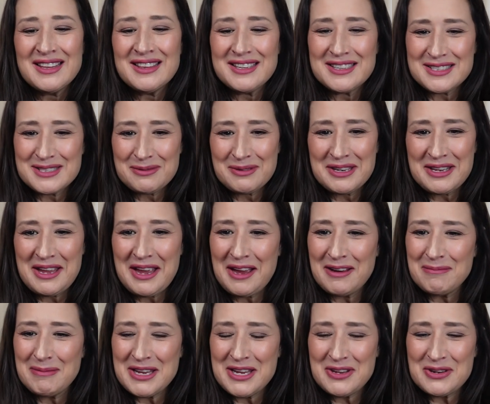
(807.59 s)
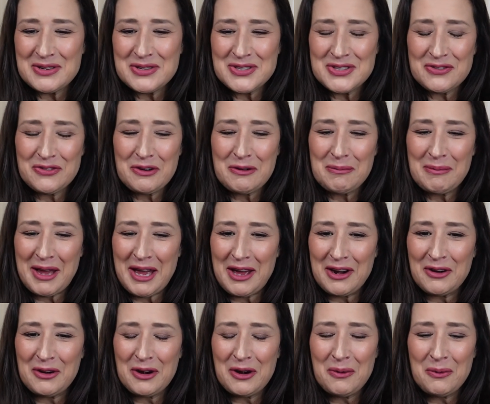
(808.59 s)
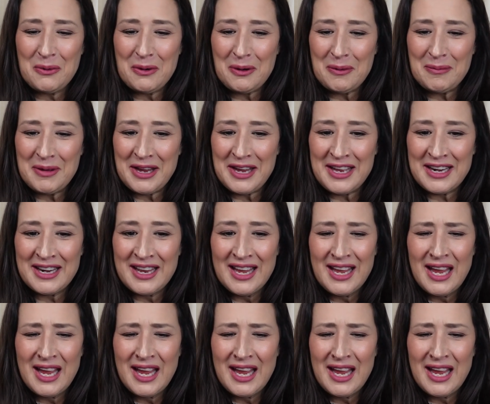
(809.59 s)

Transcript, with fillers: this one can be used for a man or a woman,